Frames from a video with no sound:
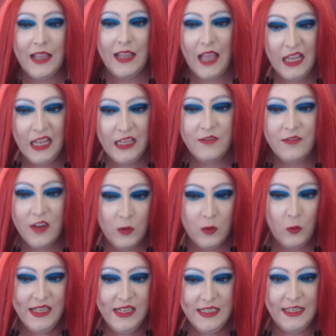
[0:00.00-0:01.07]
Can get very
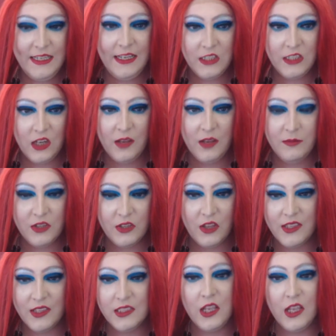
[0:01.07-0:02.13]
windy at times though,
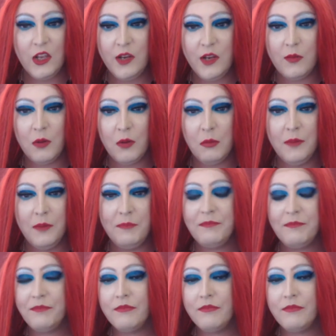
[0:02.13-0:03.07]
that's the only problem.